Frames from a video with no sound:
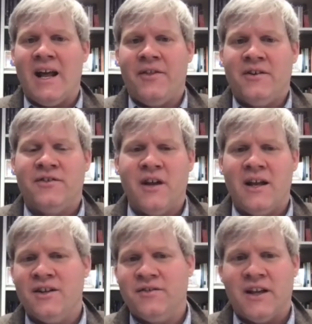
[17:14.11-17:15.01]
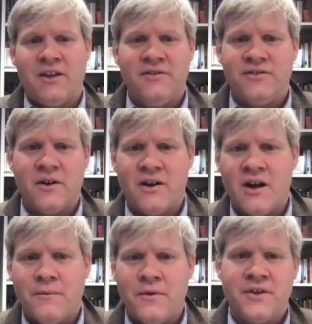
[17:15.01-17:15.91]
there's not, just like you started
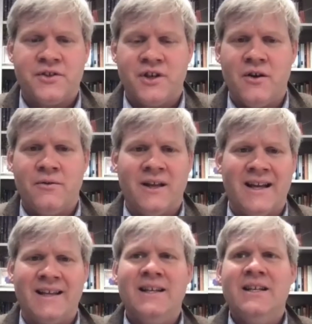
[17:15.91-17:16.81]
off with this show like